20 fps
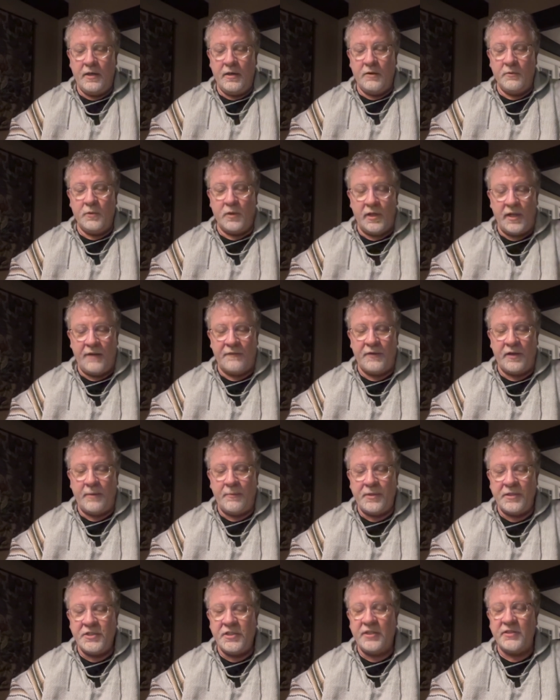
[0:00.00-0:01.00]
we'll have an
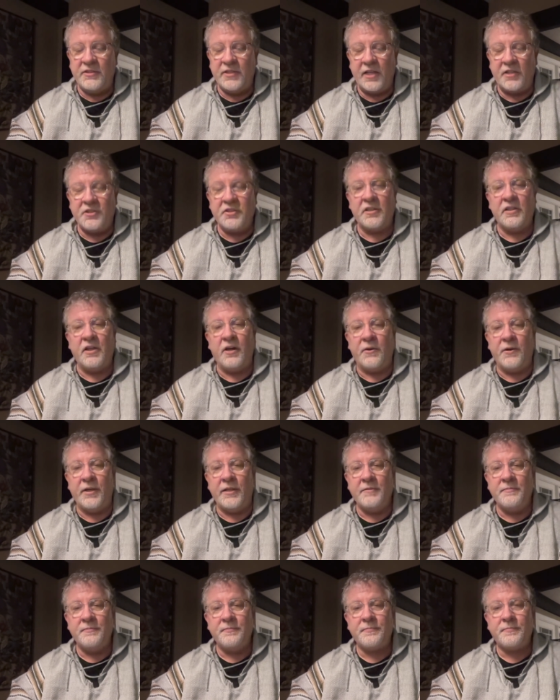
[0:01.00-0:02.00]
imaging session
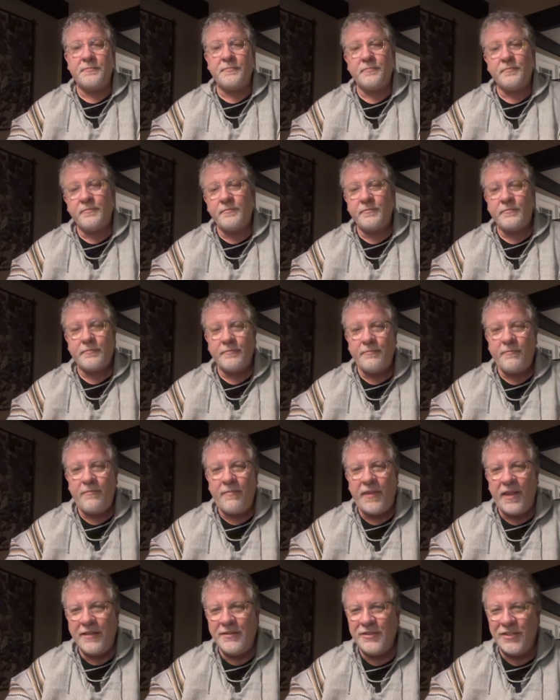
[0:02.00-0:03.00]
going.
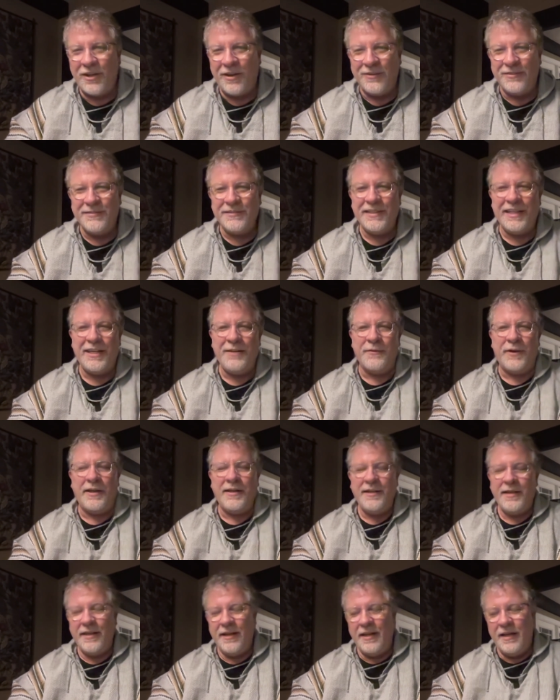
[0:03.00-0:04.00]
So, anyway,
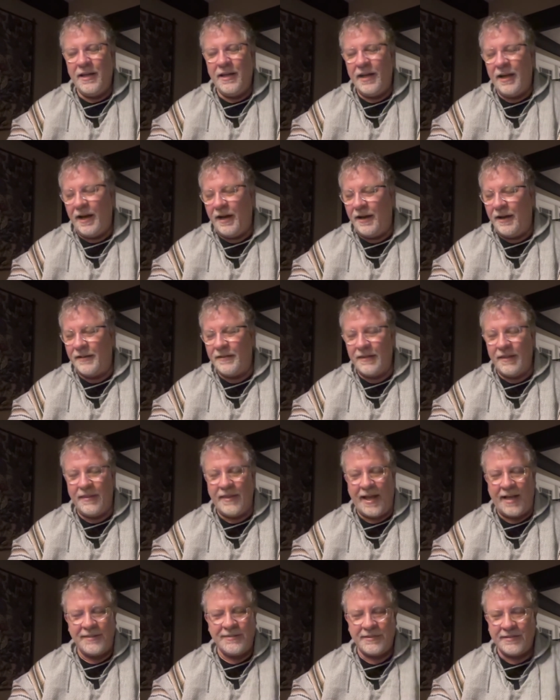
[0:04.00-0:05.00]
uh,
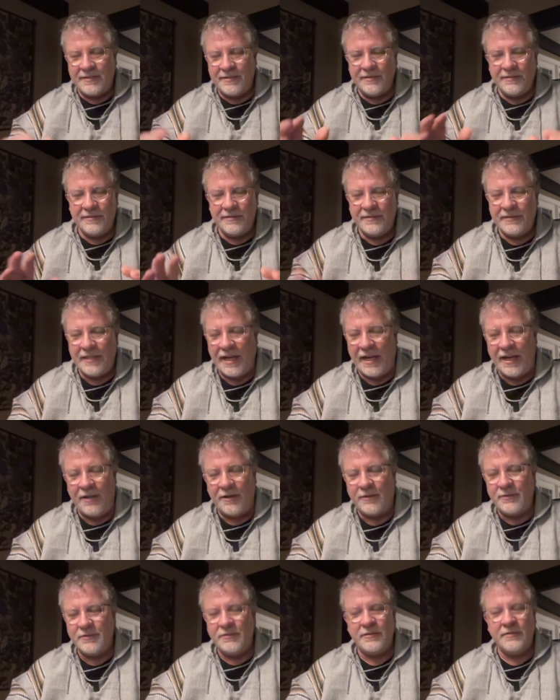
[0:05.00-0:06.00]
that's
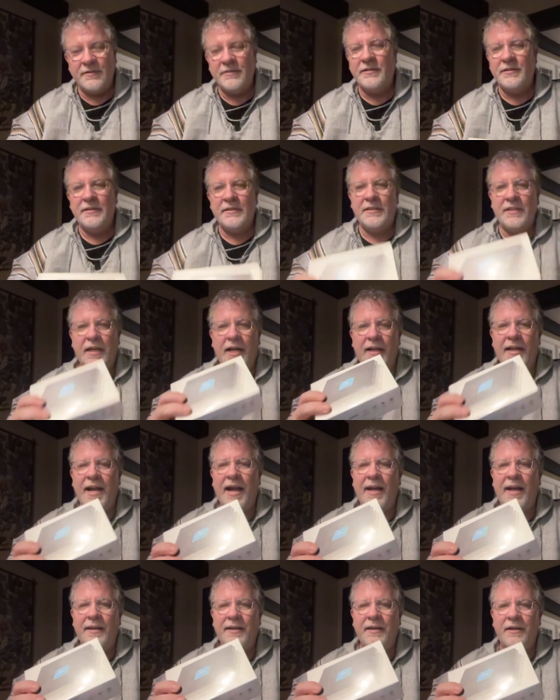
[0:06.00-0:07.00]
how I
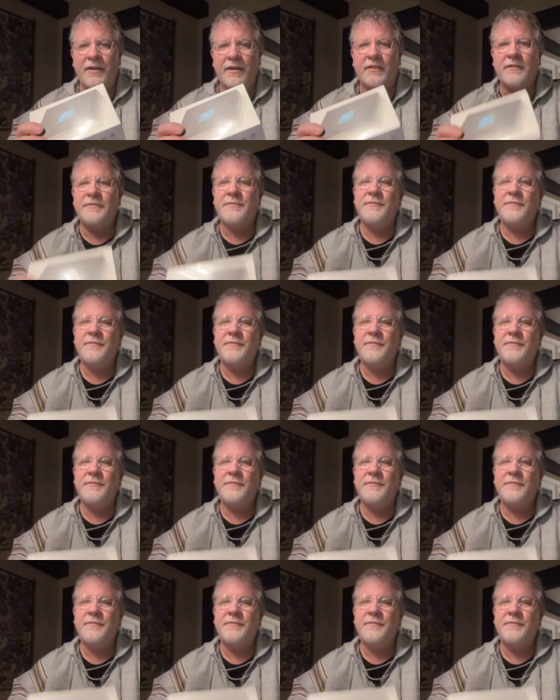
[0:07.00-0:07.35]
got here.